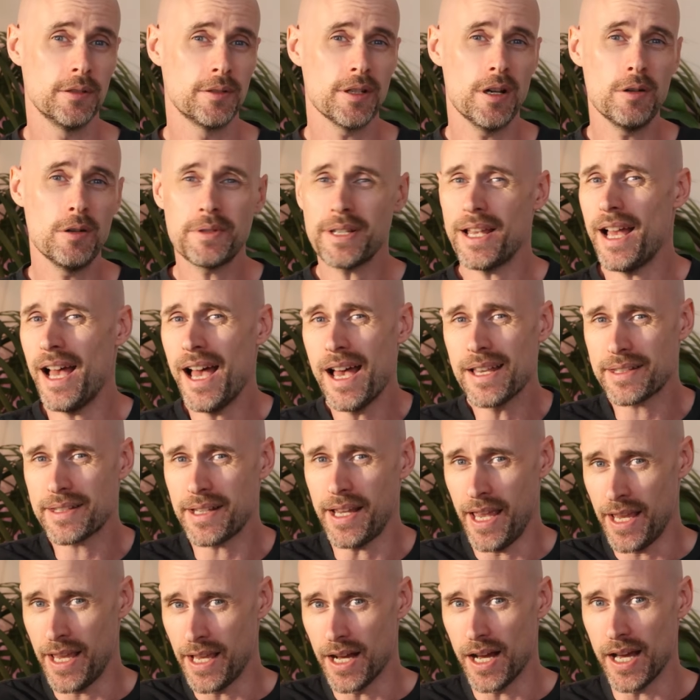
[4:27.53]
don't ask
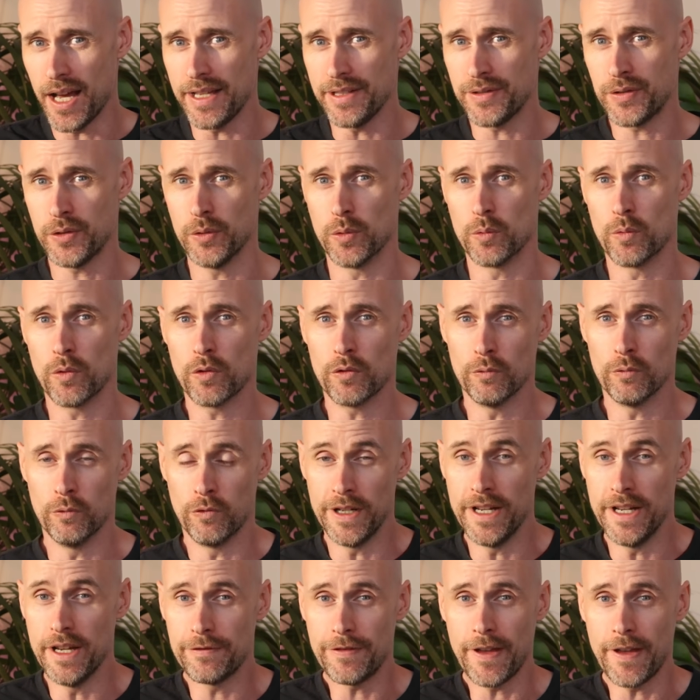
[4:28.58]
AI to
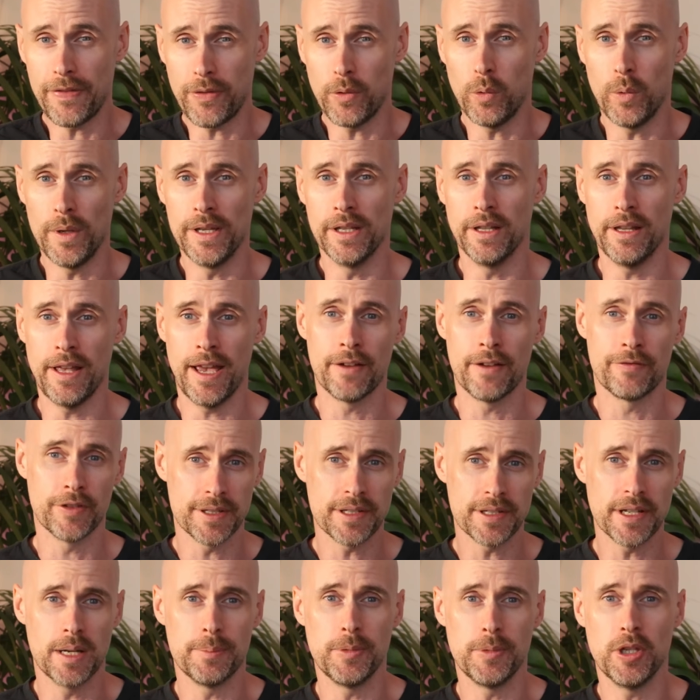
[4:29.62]
reinvent the wheel every
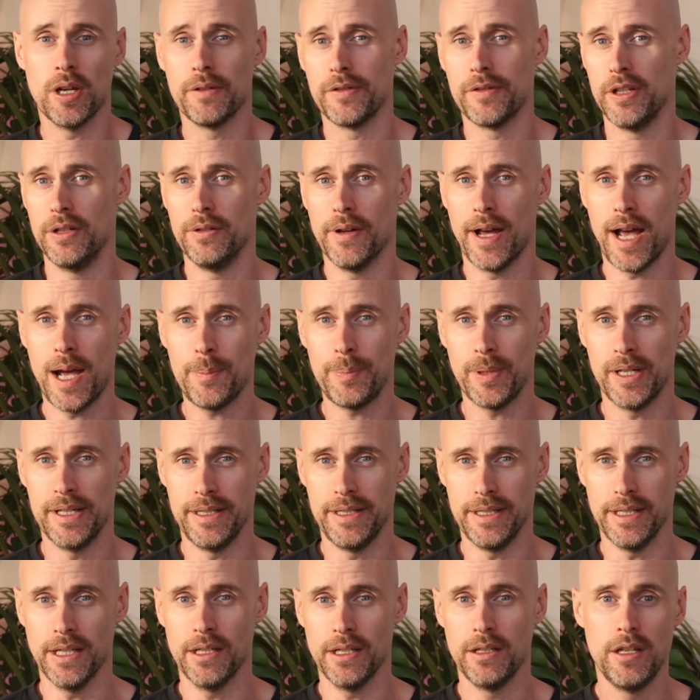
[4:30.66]
time you have a new app
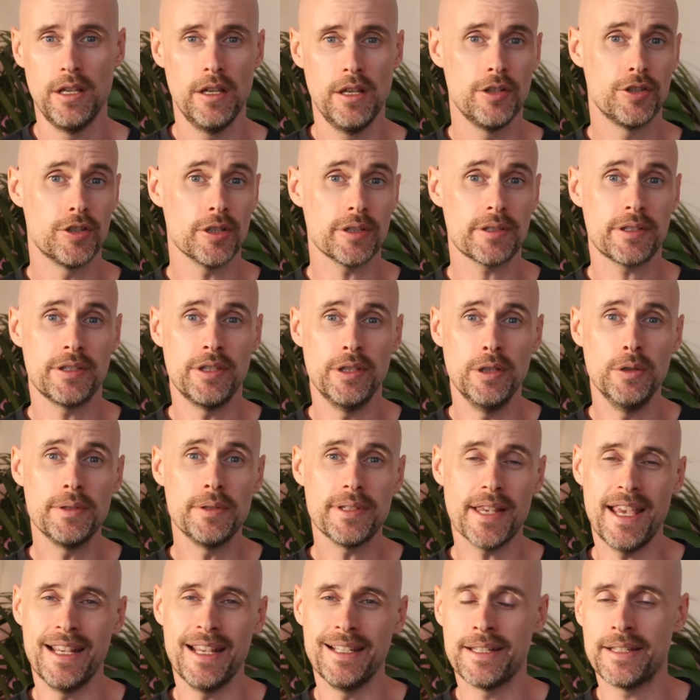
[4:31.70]
idea. Just use
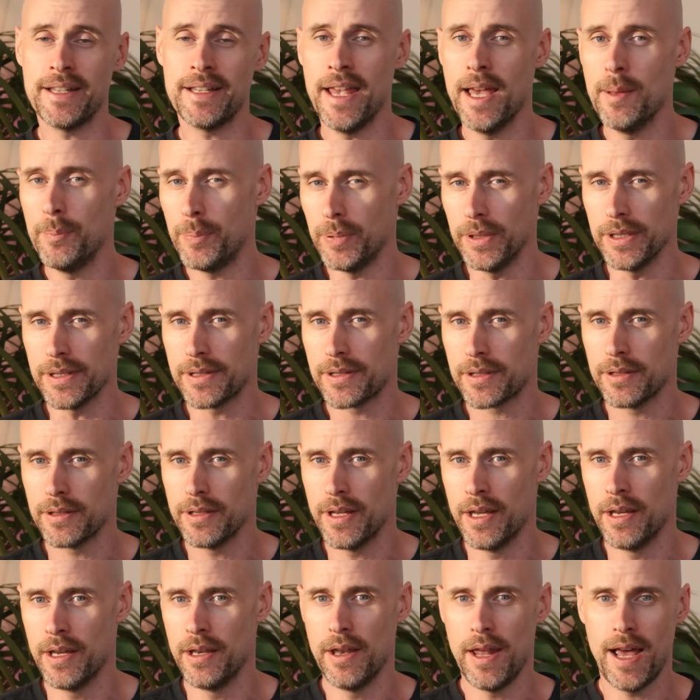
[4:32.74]
a template
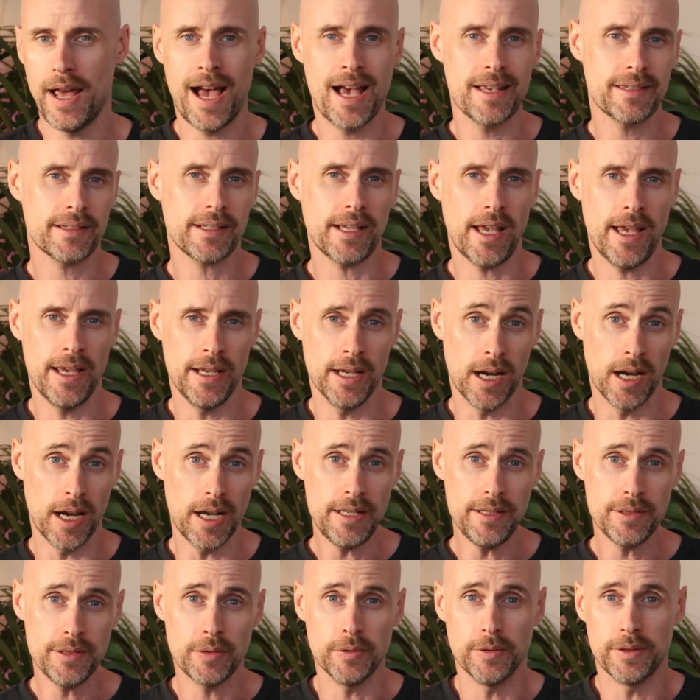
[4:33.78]
and ask
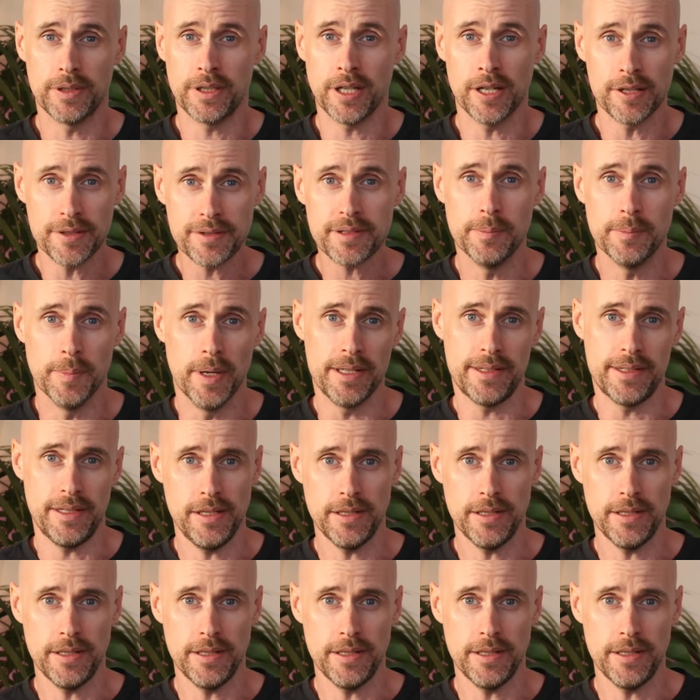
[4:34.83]
AI to customize